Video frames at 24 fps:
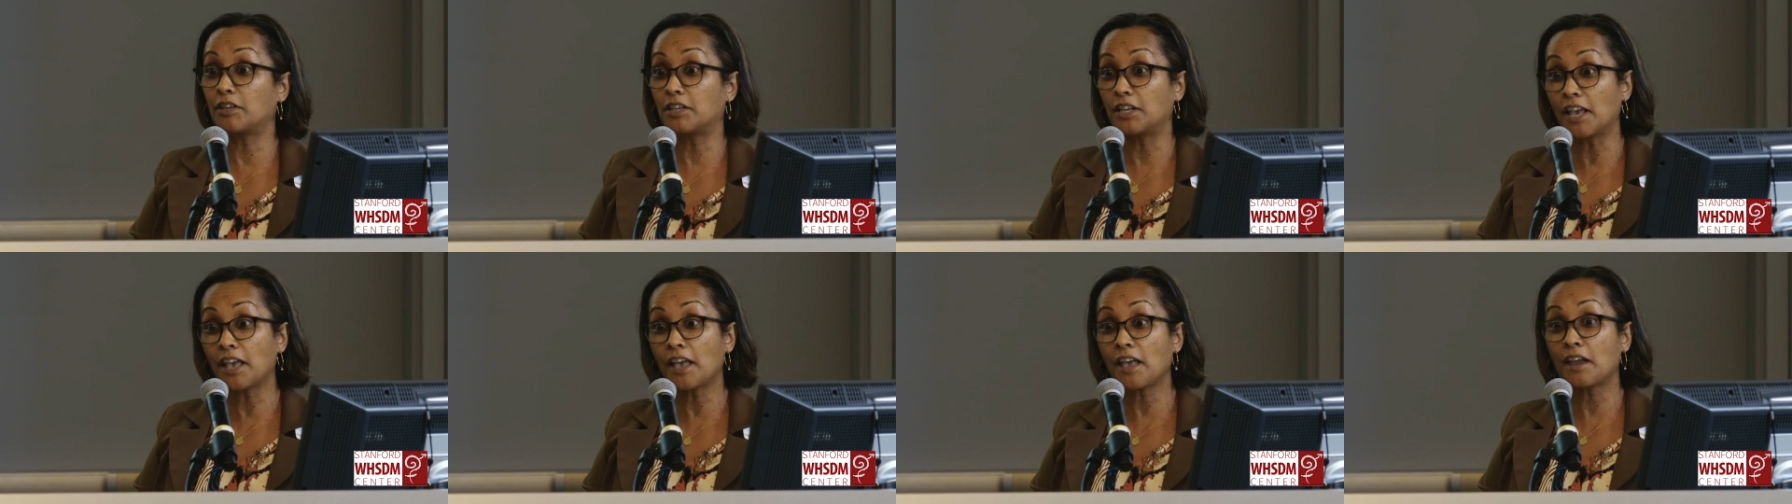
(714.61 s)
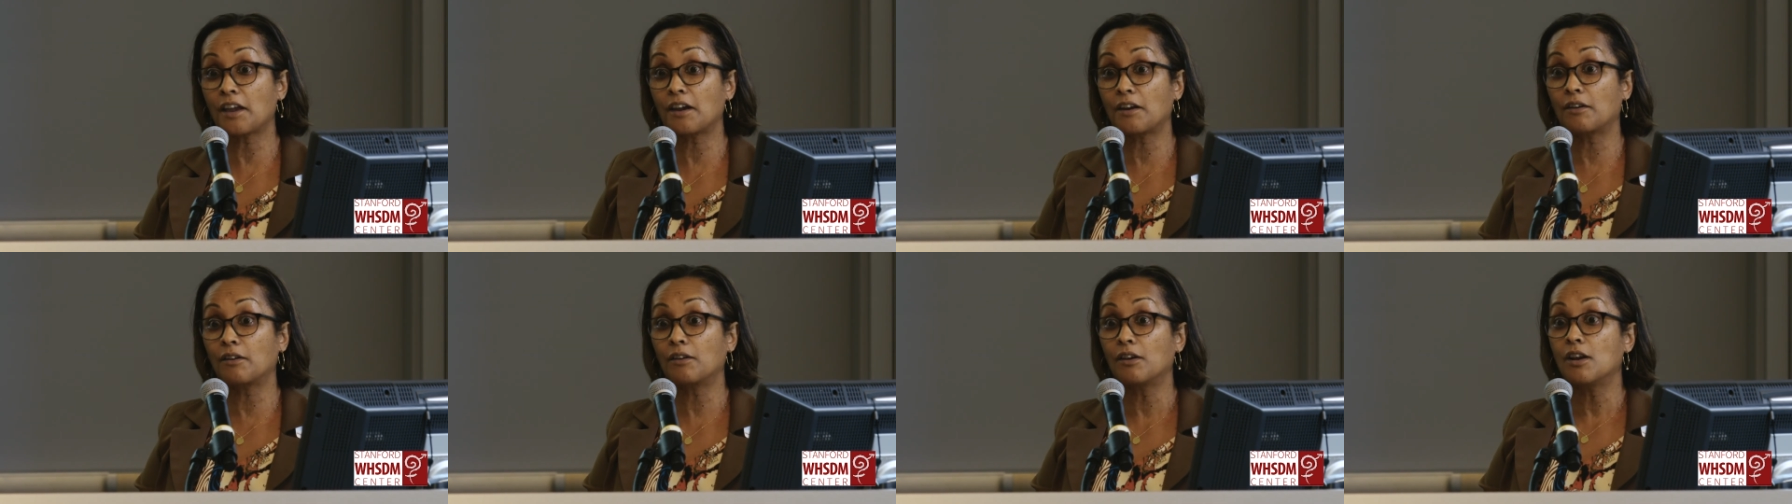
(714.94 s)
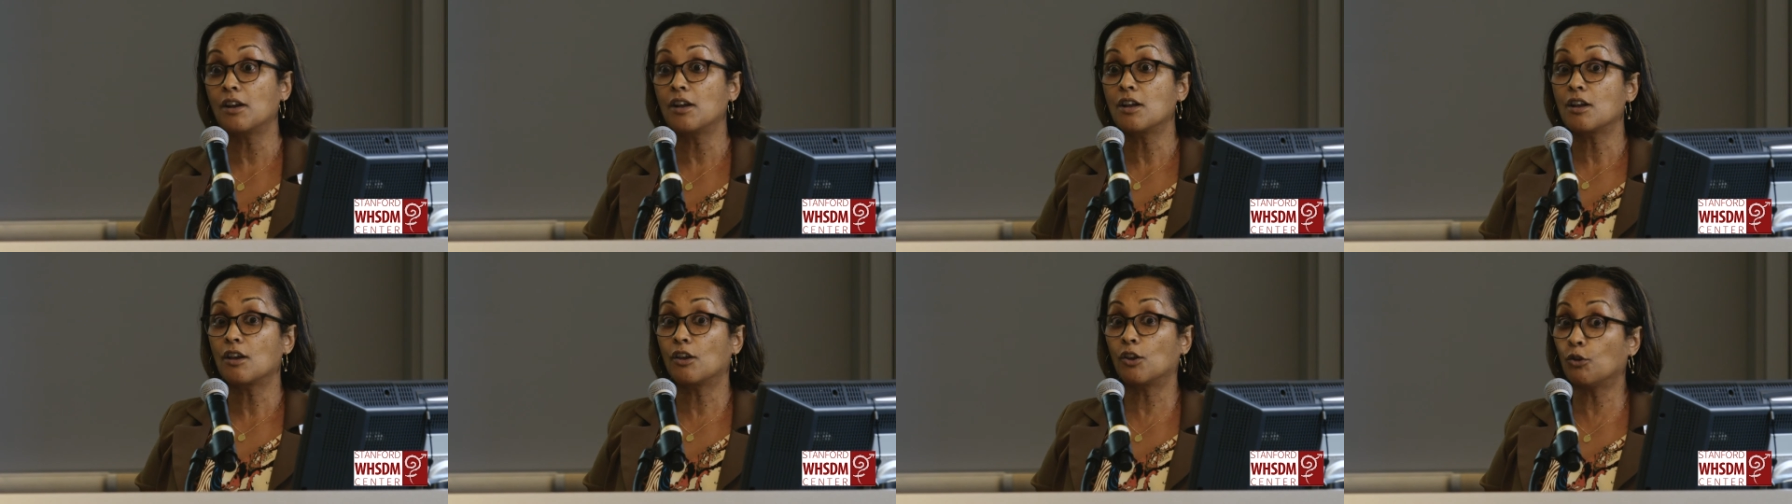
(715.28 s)
year,
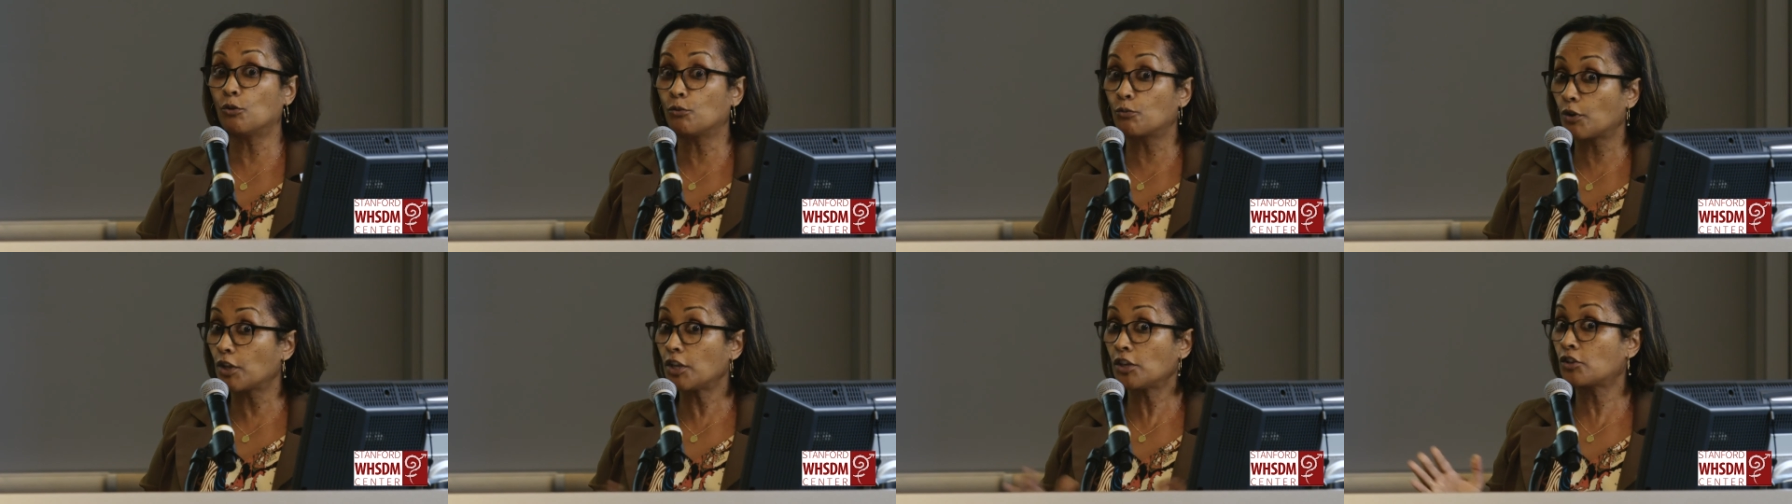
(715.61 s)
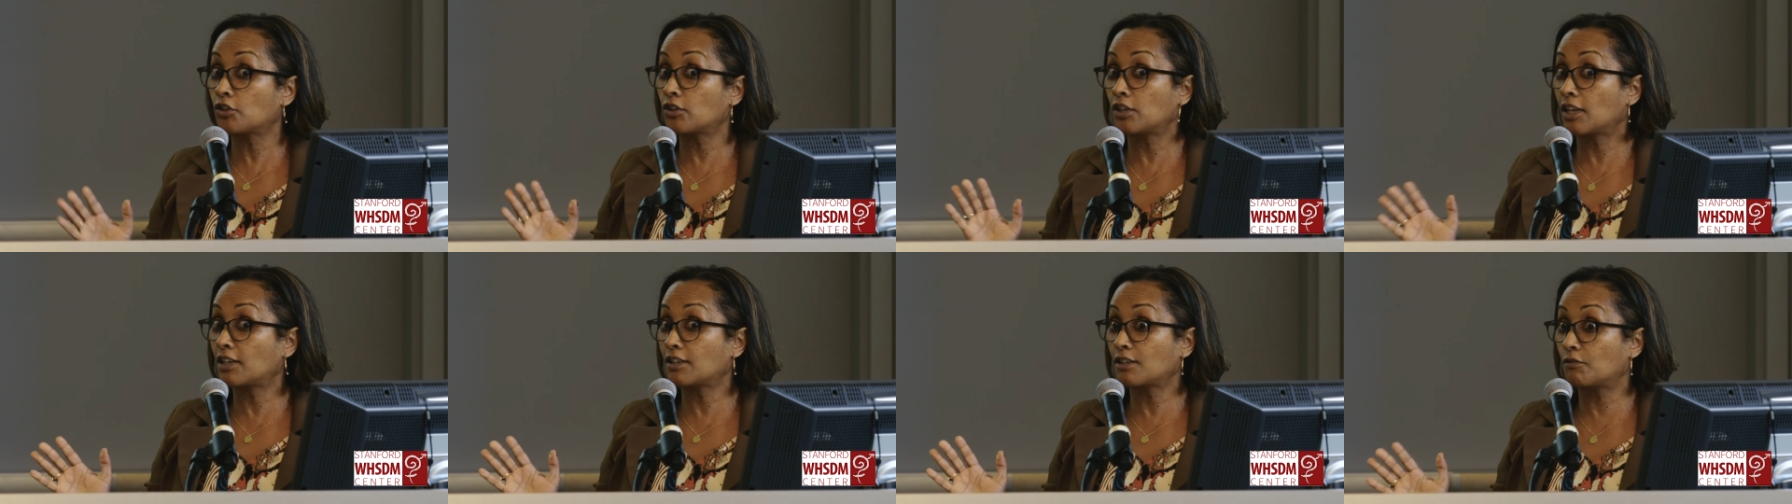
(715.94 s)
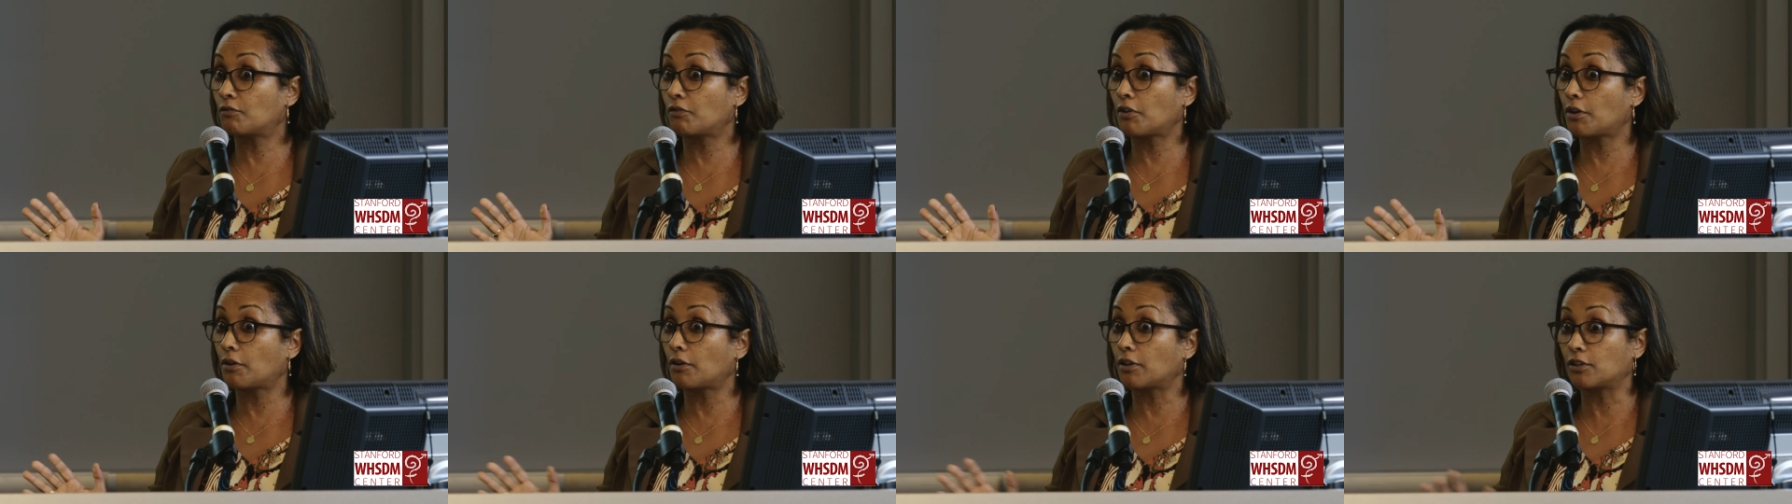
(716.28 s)
you reach six
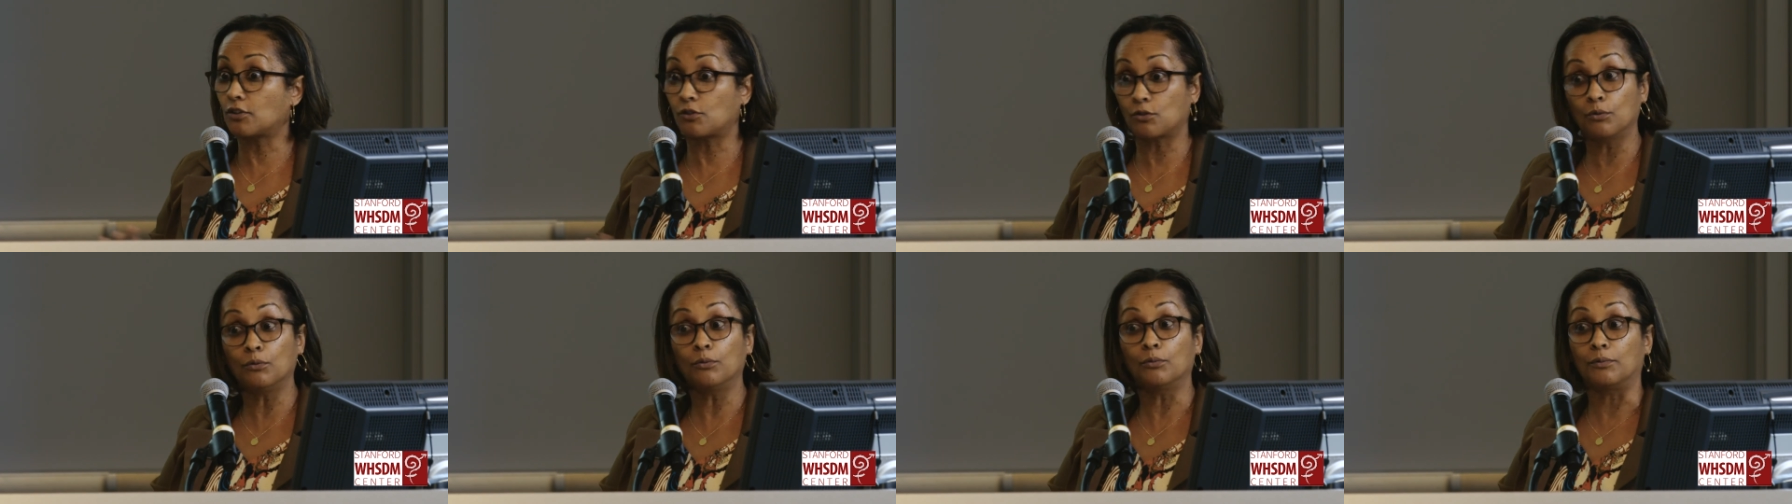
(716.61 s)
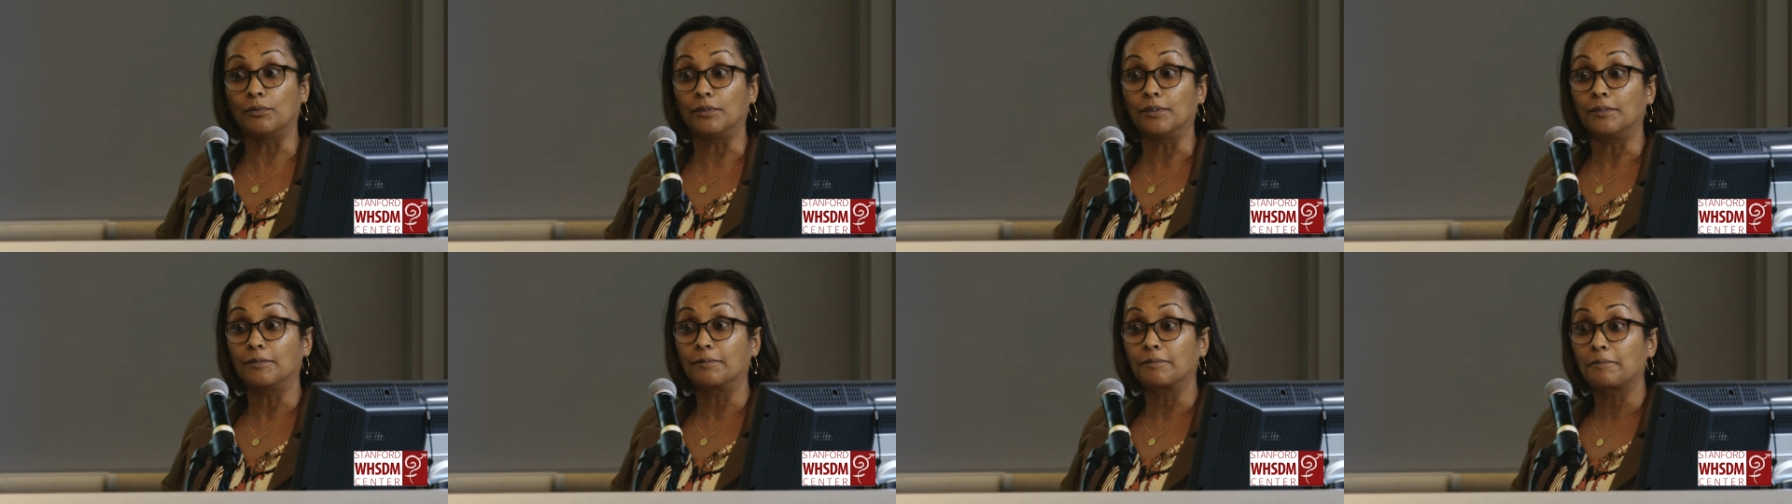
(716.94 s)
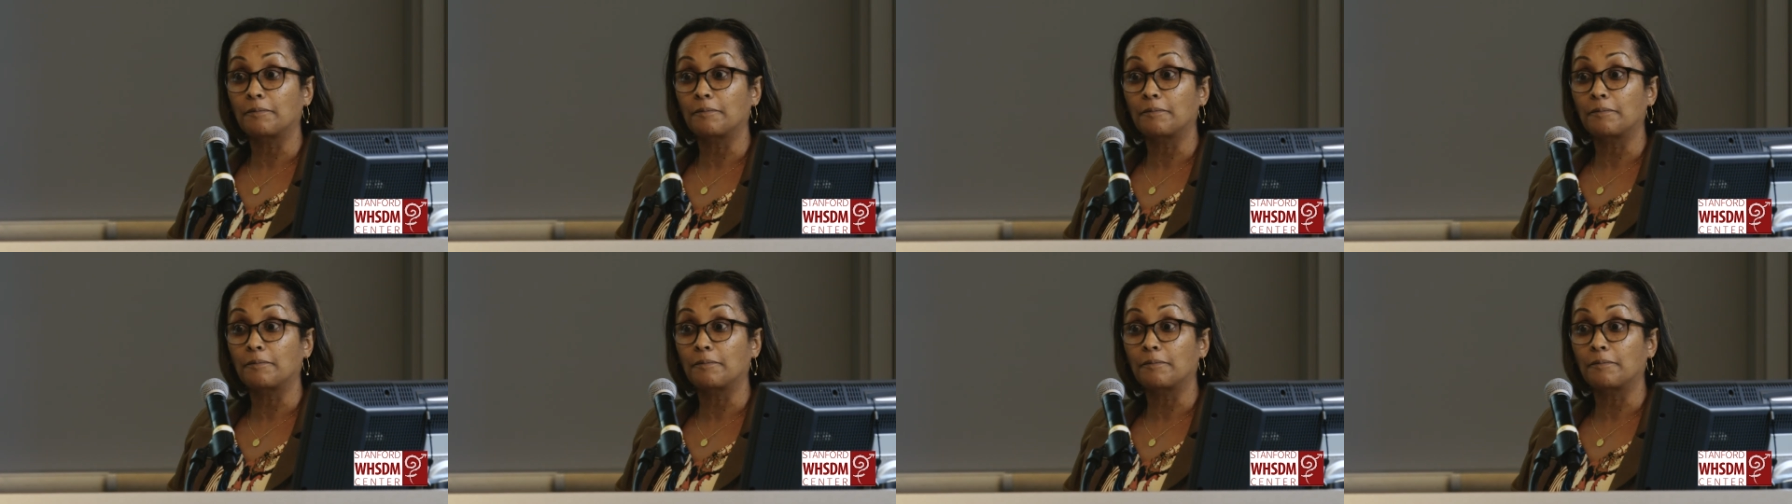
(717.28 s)
very soon.